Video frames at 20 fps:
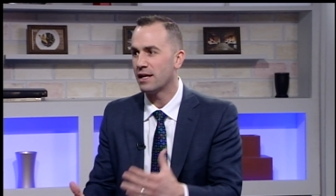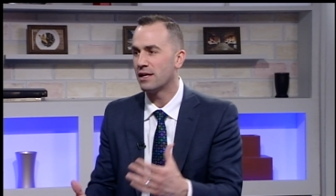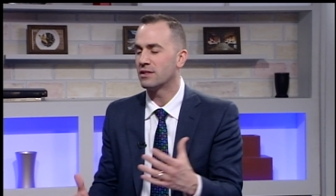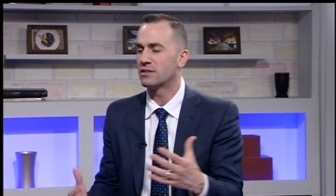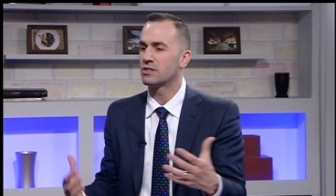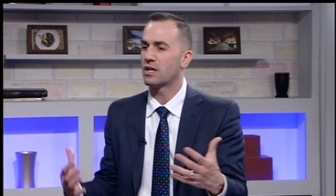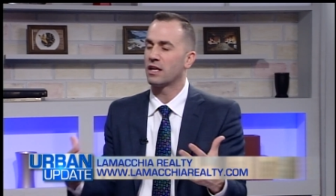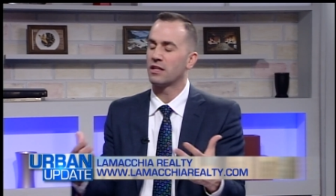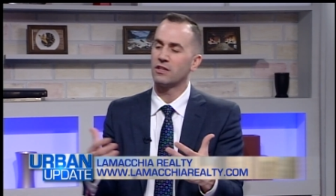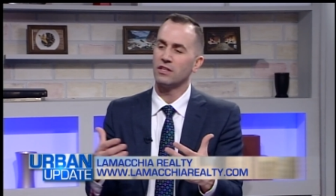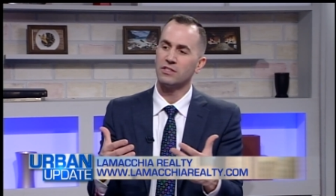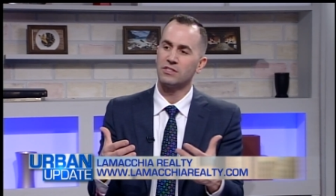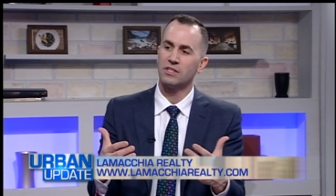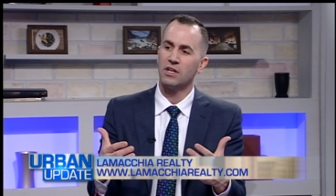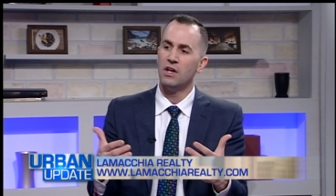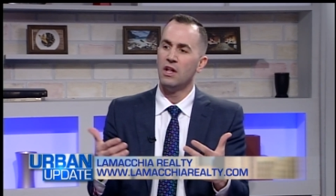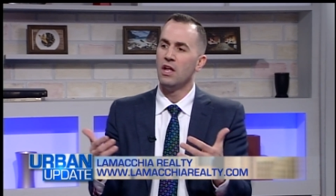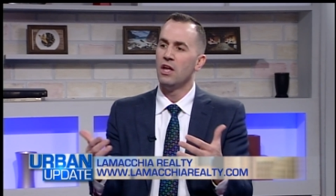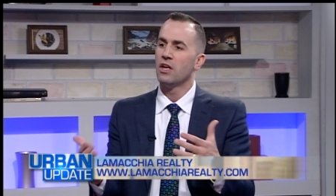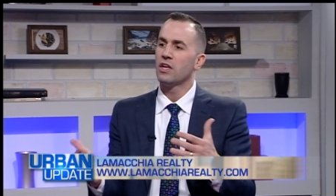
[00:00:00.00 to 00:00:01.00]
It's like this
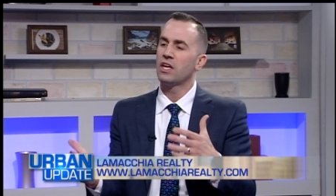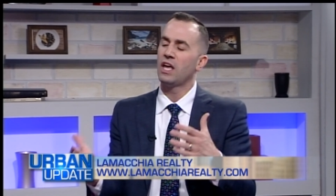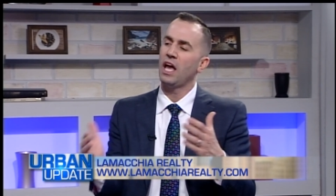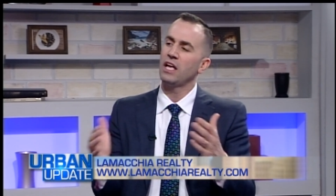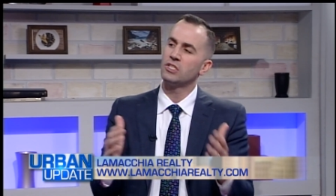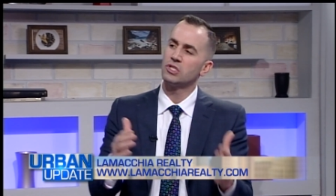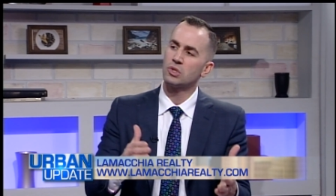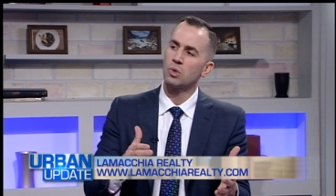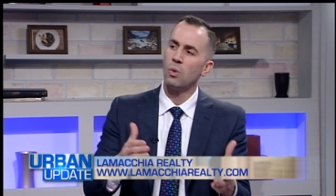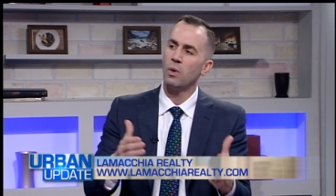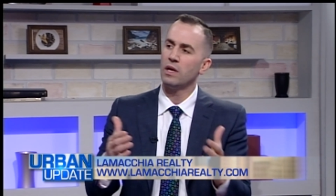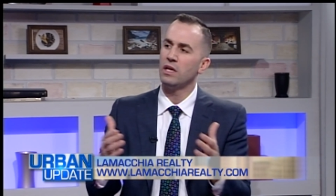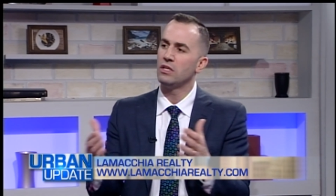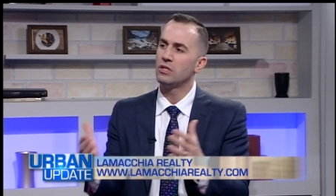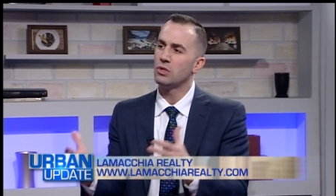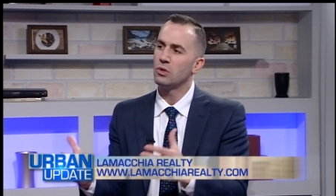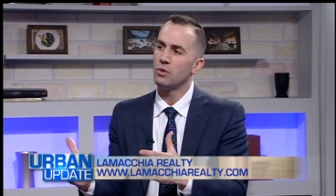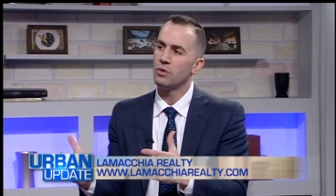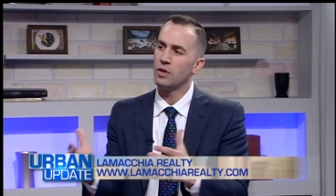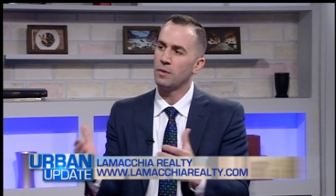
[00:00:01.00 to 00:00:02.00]

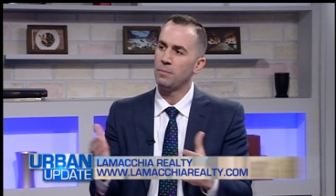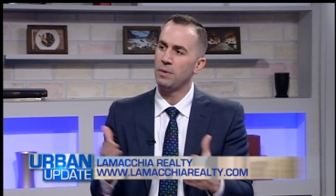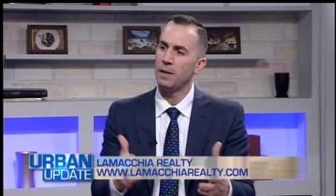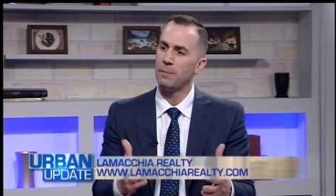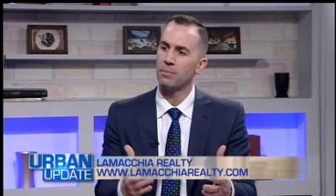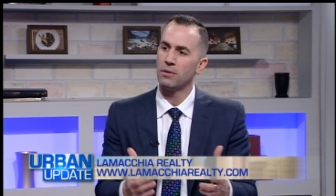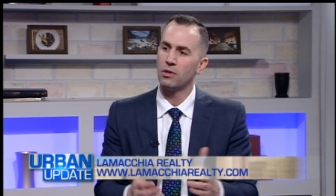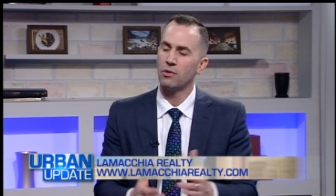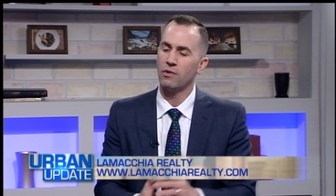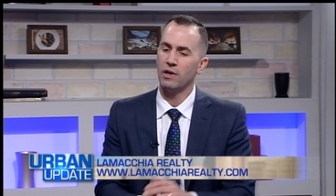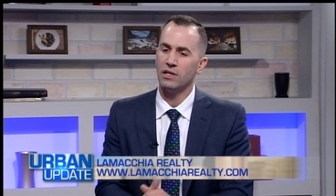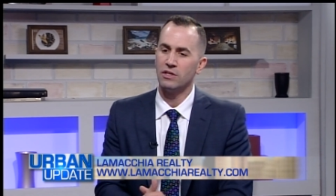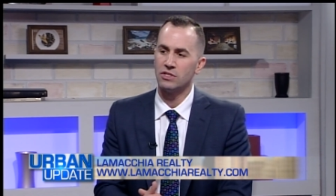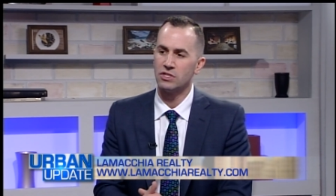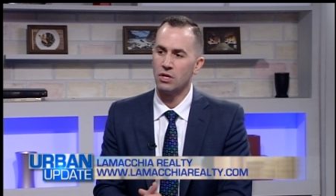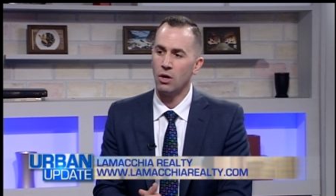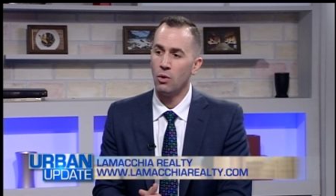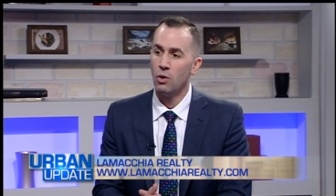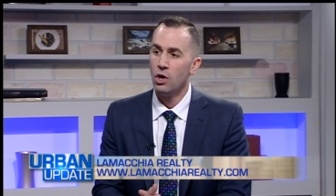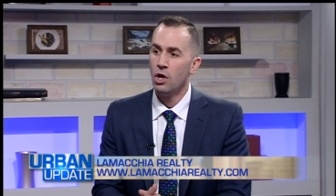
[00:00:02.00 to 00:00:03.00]
catch-22 that people are in.
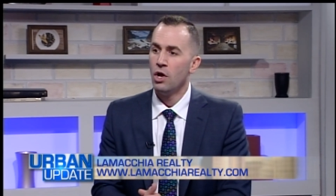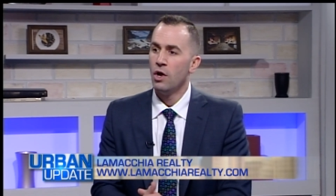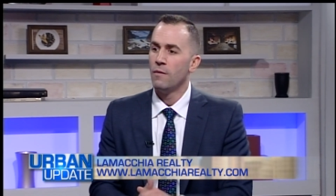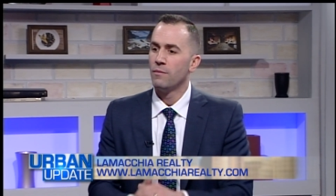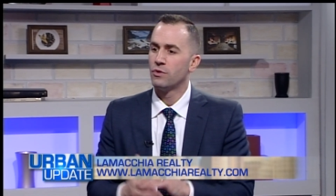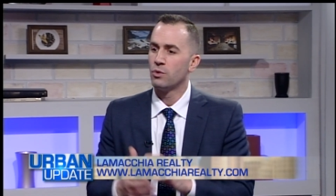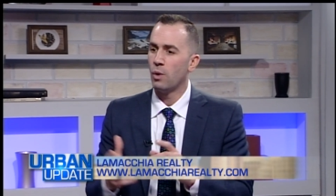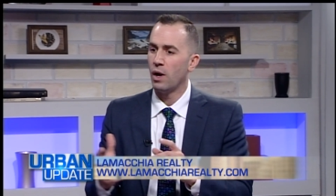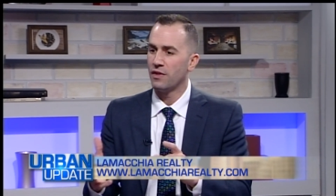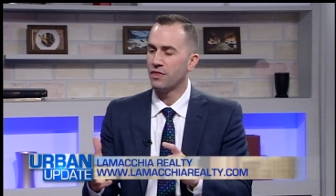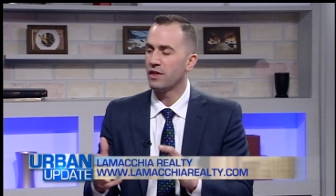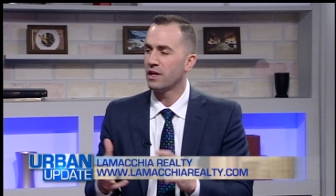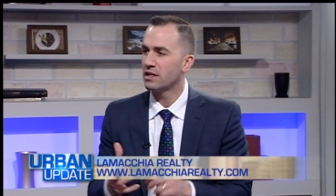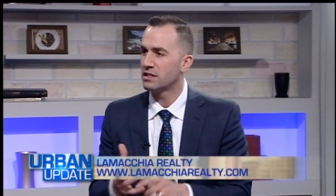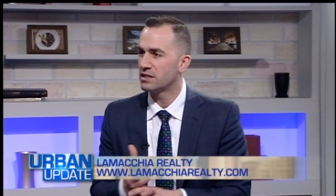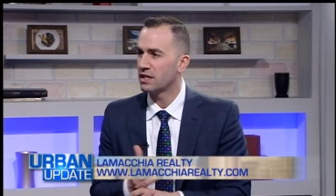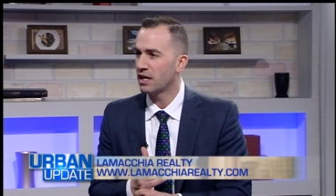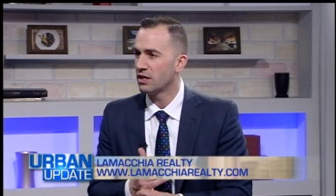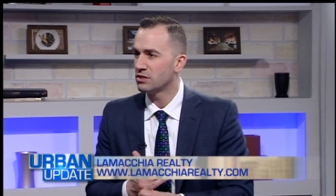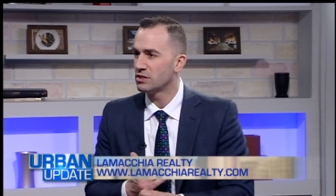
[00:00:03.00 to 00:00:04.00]
So do I think
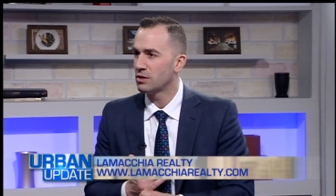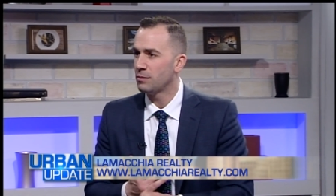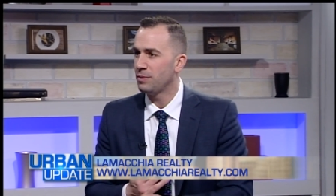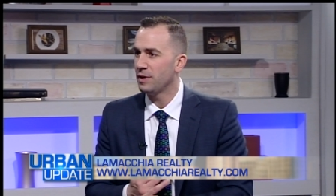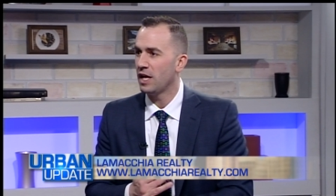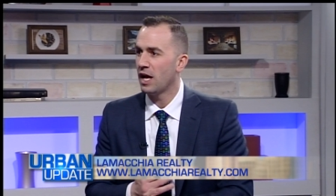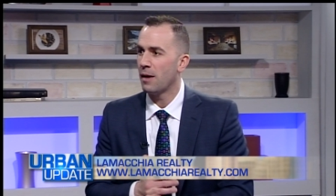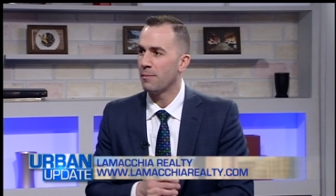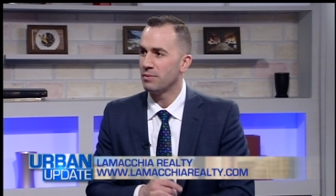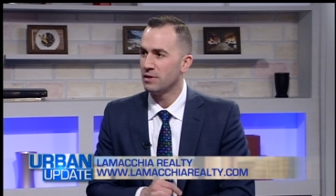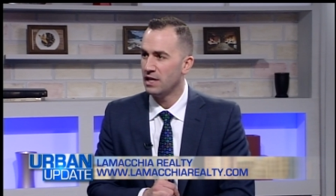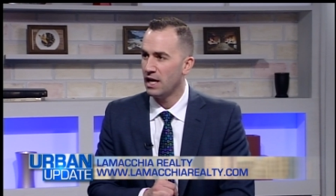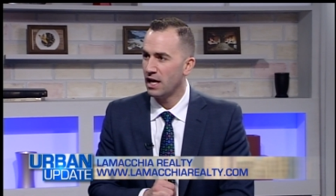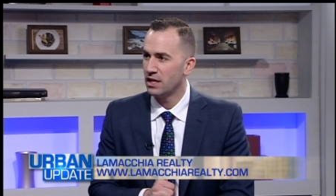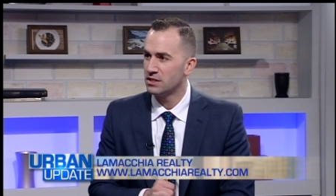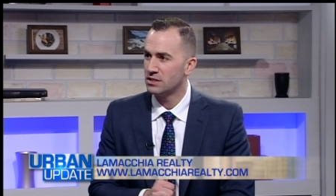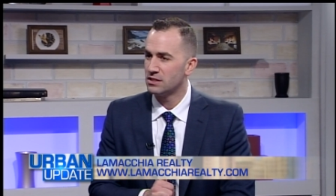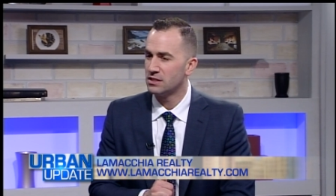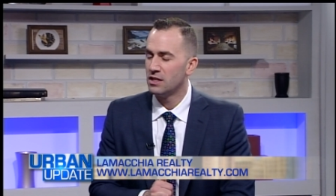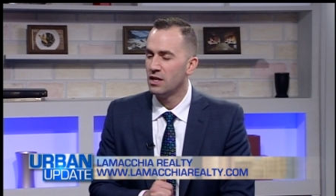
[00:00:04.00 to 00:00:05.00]
sales will be up?
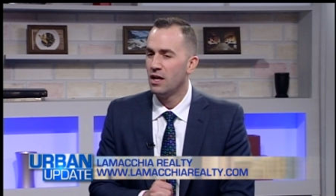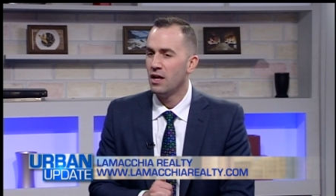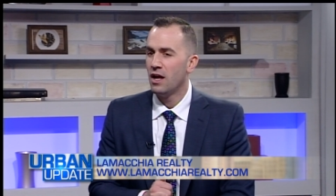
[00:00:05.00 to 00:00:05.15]
Yes.